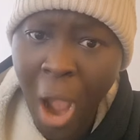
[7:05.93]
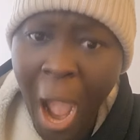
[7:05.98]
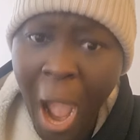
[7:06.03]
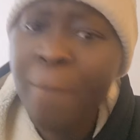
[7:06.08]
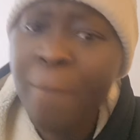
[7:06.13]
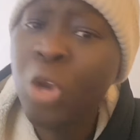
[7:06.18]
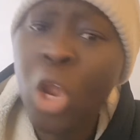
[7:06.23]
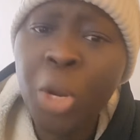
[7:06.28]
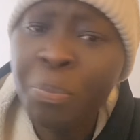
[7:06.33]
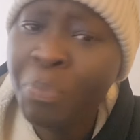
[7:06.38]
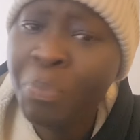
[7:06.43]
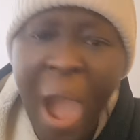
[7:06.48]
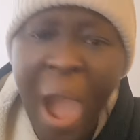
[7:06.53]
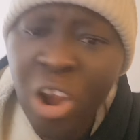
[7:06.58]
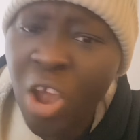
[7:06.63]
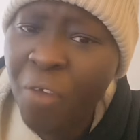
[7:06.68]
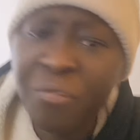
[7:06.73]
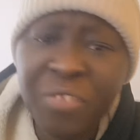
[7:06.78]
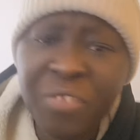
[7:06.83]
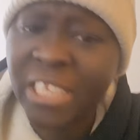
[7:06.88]
I'm not
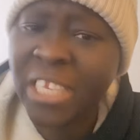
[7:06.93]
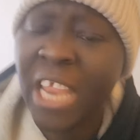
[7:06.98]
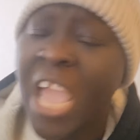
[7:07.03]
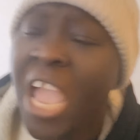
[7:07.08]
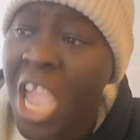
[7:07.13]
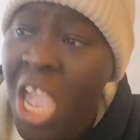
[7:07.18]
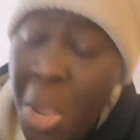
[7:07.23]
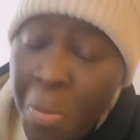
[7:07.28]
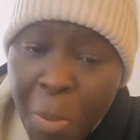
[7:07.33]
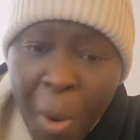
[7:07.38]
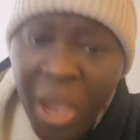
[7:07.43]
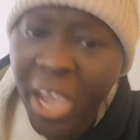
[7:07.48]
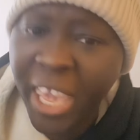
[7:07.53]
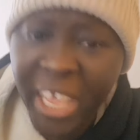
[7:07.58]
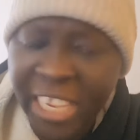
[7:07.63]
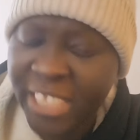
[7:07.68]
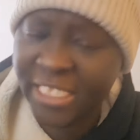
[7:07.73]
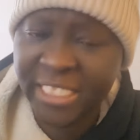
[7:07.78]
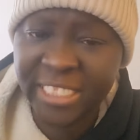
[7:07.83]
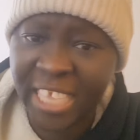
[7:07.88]
part of that
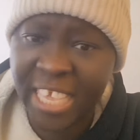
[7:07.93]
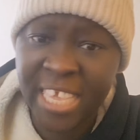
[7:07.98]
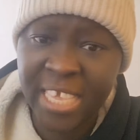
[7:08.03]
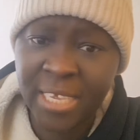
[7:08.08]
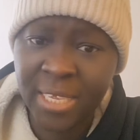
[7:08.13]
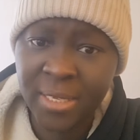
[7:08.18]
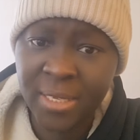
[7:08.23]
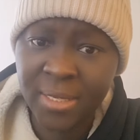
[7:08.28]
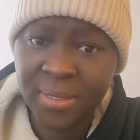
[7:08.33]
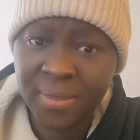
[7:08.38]
hypocrisy.